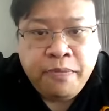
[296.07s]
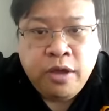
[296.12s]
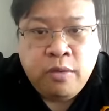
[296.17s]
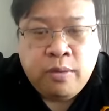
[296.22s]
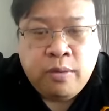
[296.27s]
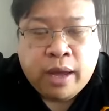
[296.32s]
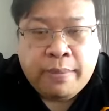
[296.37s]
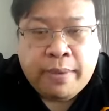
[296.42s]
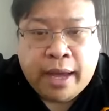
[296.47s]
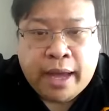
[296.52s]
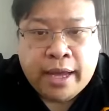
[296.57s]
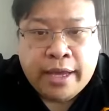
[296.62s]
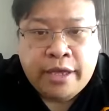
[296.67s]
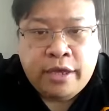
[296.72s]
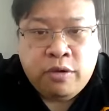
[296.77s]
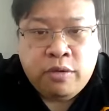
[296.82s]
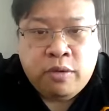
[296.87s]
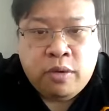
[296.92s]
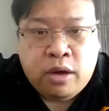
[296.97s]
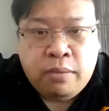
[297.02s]
whereby
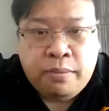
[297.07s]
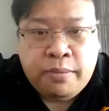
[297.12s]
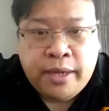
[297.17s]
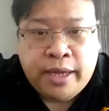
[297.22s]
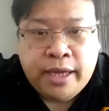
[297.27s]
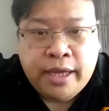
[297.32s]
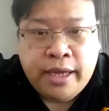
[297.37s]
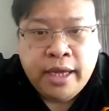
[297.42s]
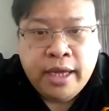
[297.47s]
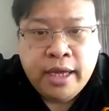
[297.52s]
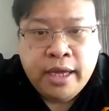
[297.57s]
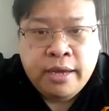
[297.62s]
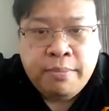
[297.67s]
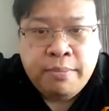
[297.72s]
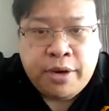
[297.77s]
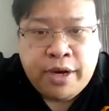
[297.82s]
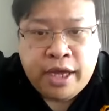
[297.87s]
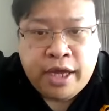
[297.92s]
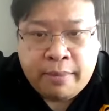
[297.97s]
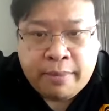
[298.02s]
you will be
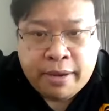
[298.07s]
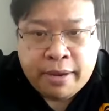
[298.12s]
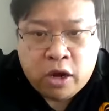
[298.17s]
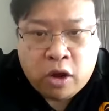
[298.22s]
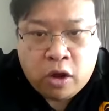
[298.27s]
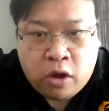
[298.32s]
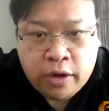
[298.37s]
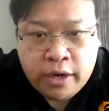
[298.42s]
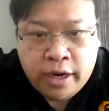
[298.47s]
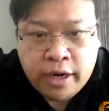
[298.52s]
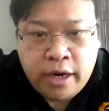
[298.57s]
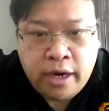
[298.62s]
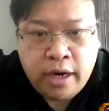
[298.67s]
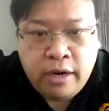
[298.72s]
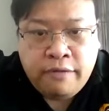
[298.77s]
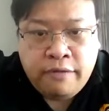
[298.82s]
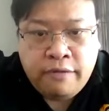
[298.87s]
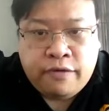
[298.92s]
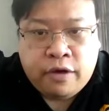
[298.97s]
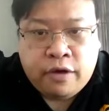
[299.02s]
putting up an order
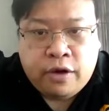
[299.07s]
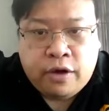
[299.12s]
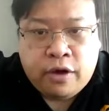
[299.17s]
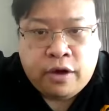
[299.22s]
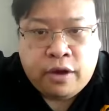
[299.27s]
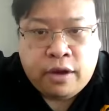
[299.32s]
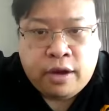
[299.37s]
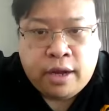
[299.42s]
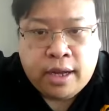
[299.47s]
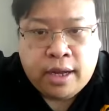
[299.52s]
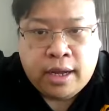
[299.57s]
for